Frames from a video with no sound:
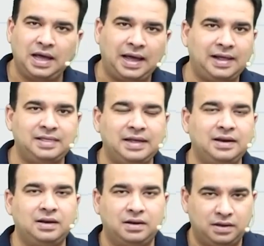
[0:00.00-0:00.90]
And
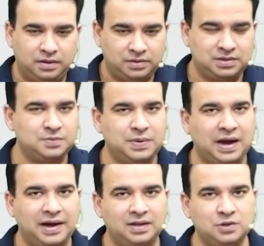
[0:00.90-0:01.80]
then just
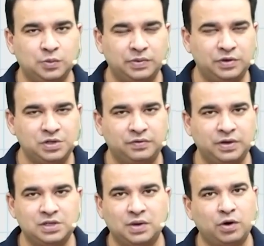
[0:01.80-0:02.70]
behind the superficial
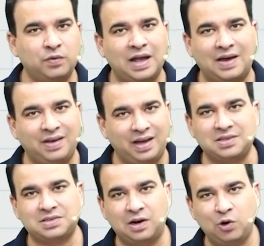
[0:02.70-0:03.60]
fascia, what we have,
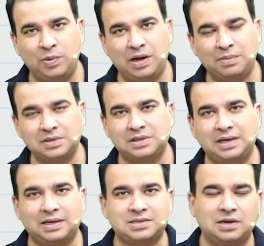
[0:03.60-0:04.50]
external oblique muscle.
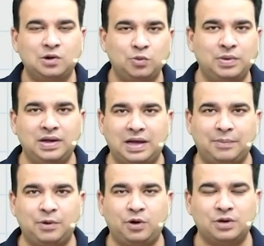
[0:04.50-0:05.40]
That external oblique
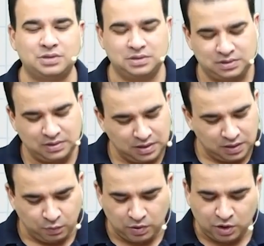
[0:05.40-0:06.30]
aponeurosis
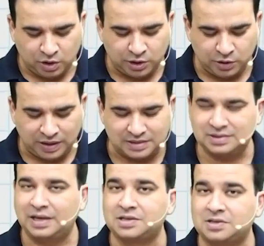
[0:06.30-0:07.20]
will continue
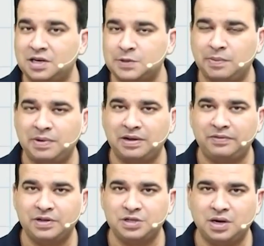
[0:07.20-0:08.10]
as external spermatic
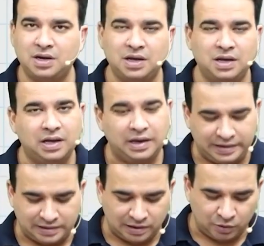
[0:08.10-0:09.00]
fascia,
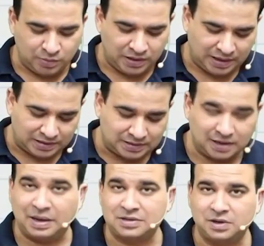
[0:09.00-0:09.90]
internal oblique as
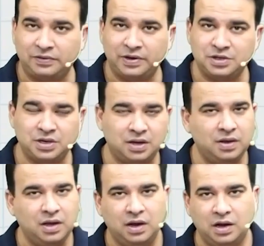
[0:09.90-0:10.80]
cremasteric fascia,
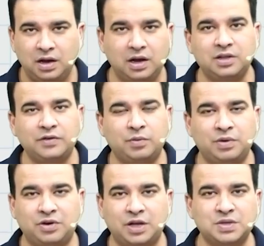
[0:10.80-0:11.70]
nothing from the
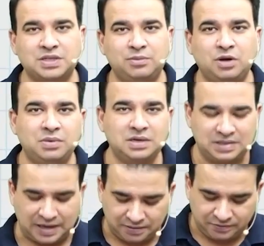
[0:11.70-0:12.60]
transverse abdominis,
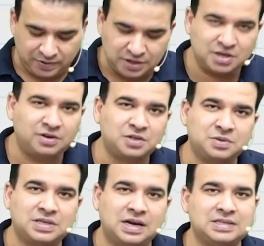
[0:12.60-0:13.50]
and fascia
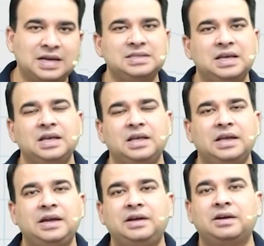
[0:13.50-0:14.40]
transversalis as
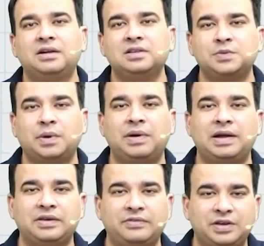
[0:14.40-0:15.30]
internal
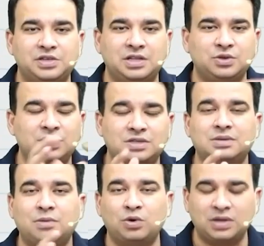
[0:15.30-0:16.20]
spermatic fascia. So this is
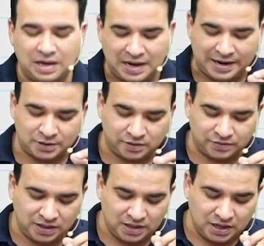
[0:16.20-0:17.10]
about the layers of
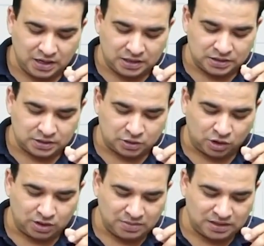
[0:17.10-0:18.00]
the
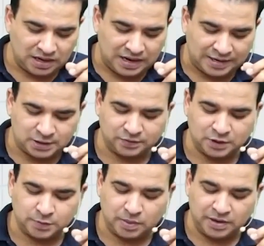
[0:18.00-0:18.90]
scrotum and the layers of the
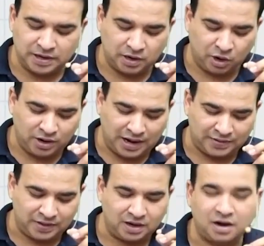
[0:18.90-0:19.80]
spermatic cord
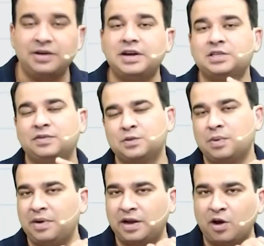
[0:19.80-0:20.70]
and the contents of the
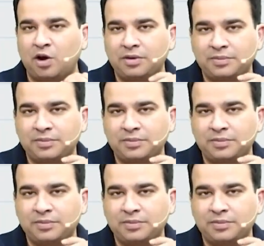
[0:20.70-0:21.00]
spermatic cord.